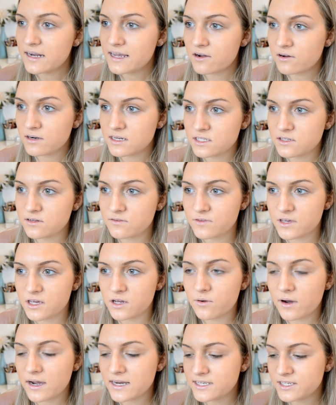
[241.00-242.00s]
honest with
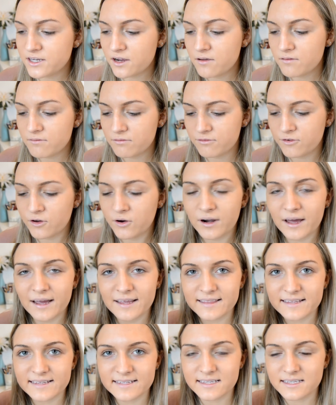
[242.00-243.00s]
you, I don't feel
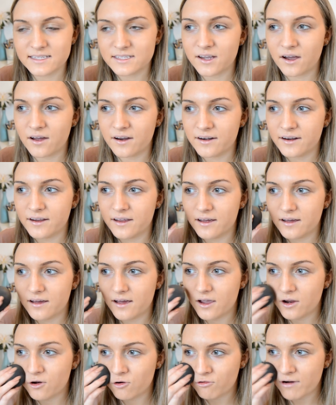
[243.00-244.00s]
like this has gone
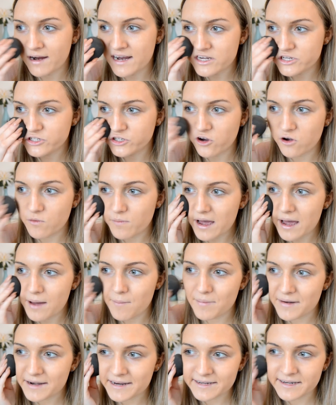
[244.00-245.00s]
a great job
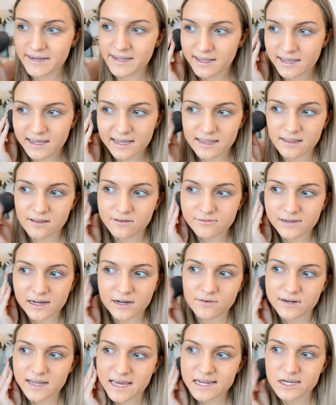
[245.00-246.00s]
at blending in the
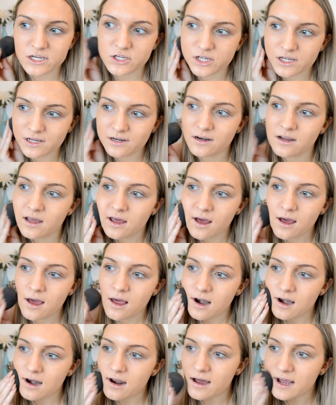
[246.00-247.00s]
foundation.
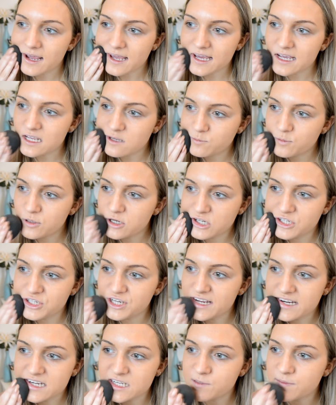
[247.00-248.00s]
Like it's pushed
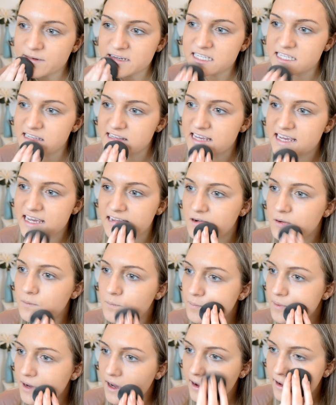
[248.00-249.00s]
it into my
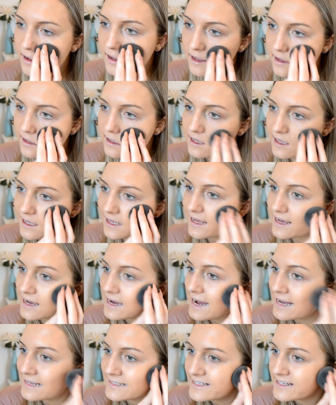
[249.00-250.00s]
skin but it
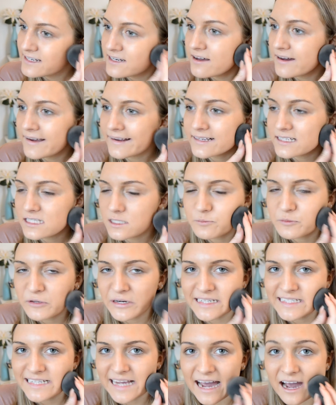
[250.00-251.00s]
hasn't like
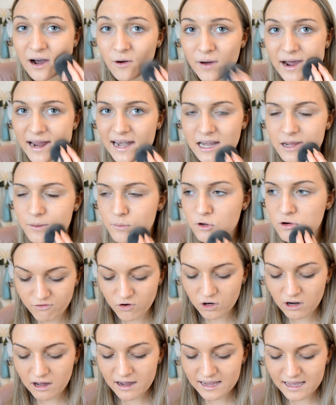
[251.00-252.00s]
spread it out anymore. I
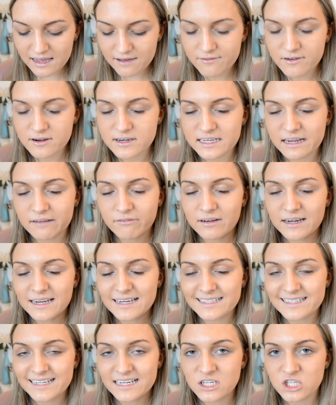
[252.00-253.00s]
feel like if you definitely
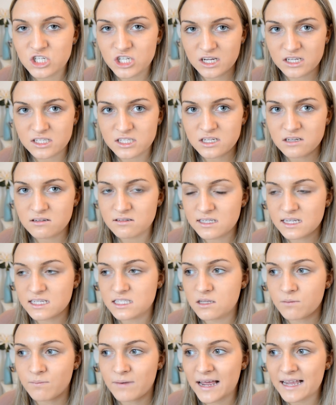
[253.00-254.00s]
did just use this
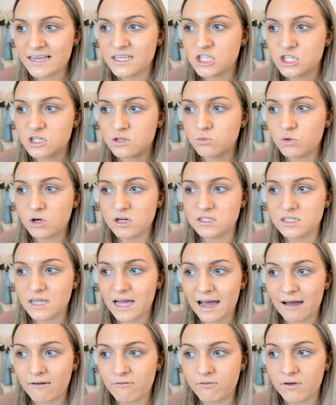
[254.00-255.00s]
to blend you would
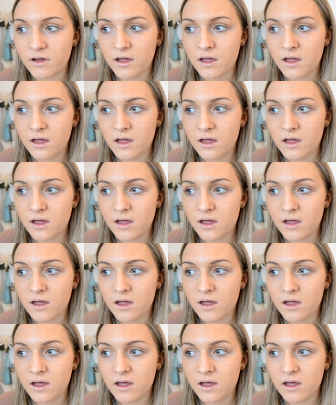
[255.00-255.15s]
have